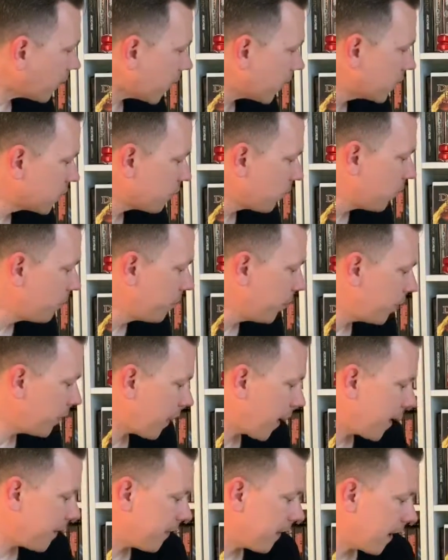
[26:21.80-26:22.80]
So we'll put
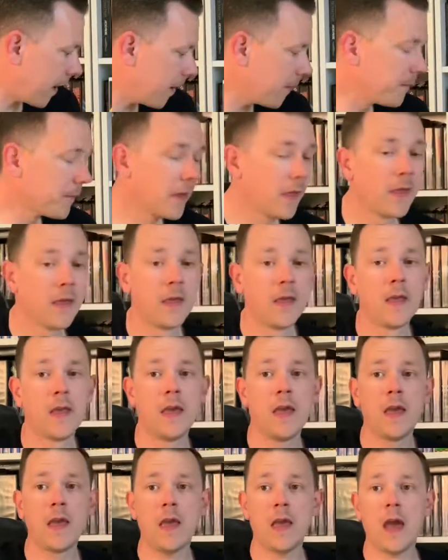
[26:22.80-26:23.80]
that there.
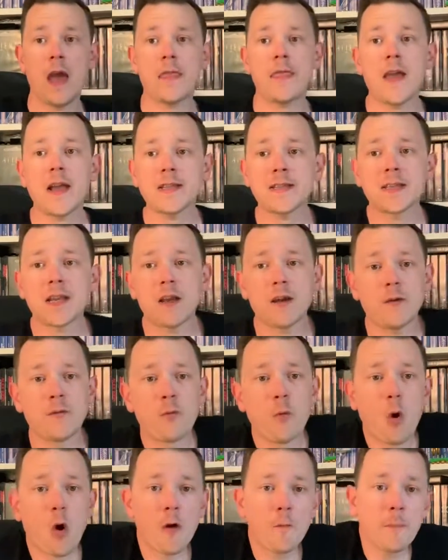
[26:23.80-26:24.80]
And that's it
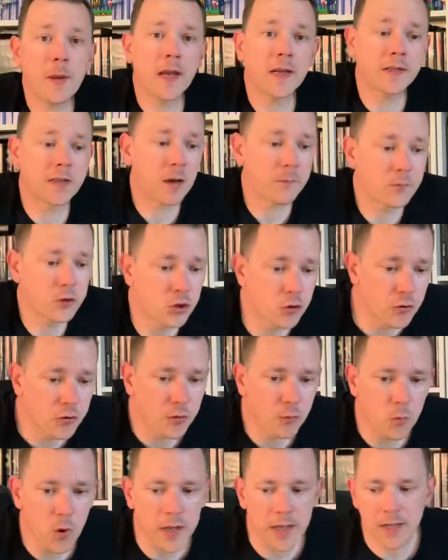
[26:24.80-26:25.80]
of what I picked up during
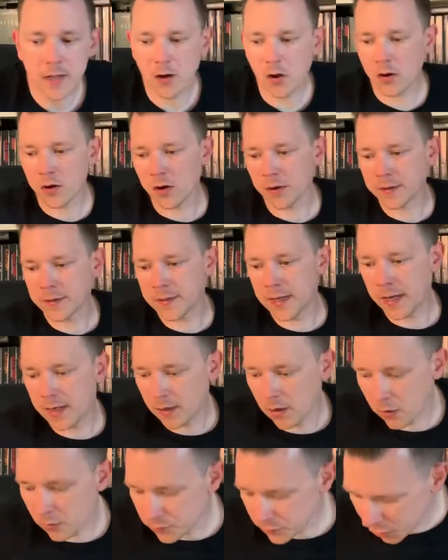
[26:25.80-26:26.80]
the week. Like I
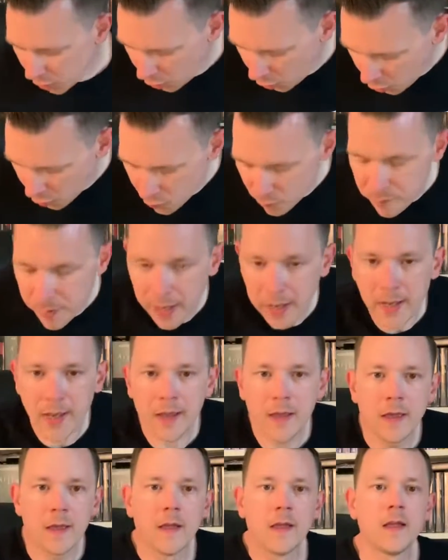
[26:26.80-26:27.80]
said, I was
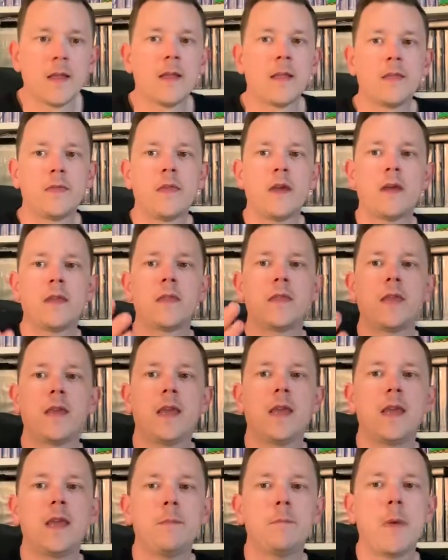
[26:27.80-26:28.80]
hoping that
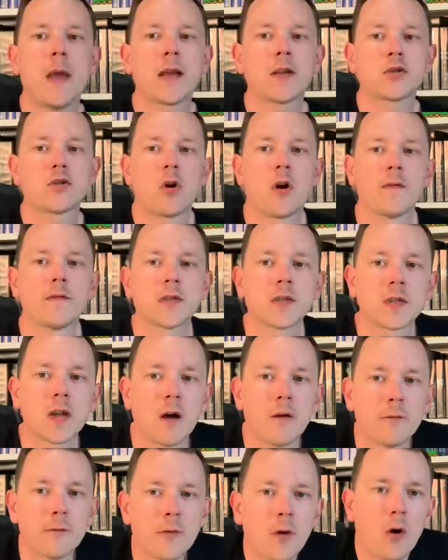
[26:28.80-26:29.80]
the Mega Drive
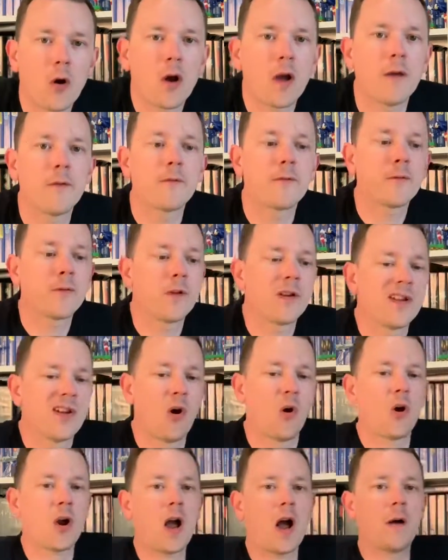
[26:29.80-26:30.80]
stuff that I've
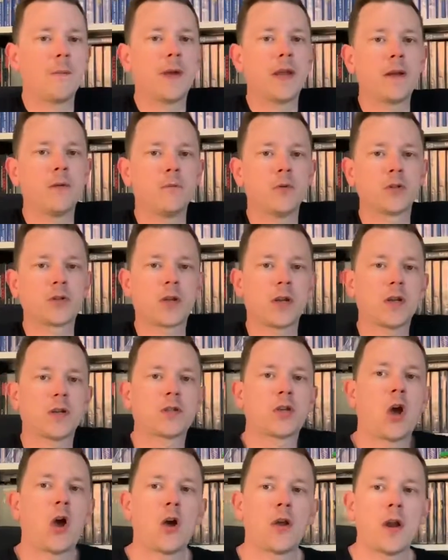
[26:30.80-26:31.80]
got coming was going to
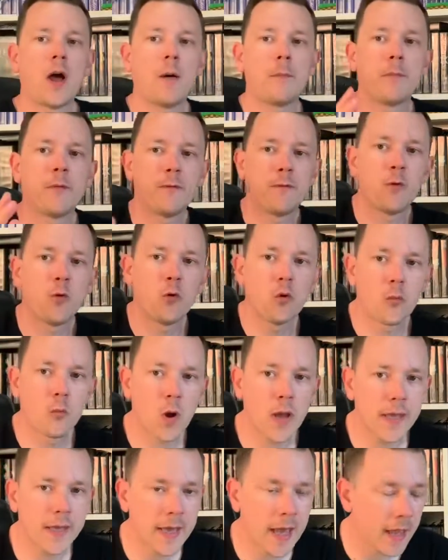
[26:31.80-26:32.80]
turn up before the
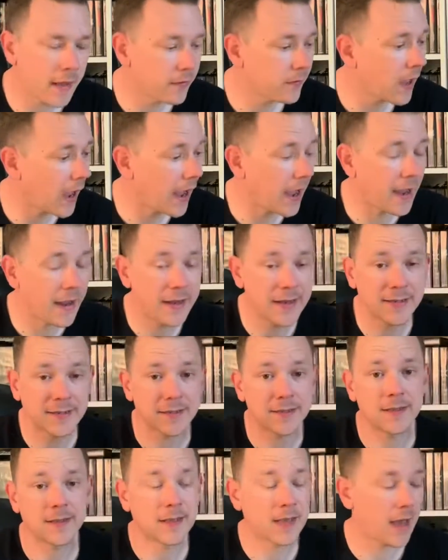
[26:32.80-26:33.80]
weekend. That
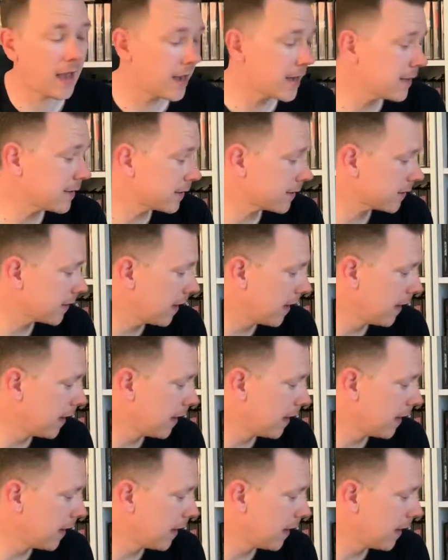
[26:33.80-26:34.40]
isn't the case.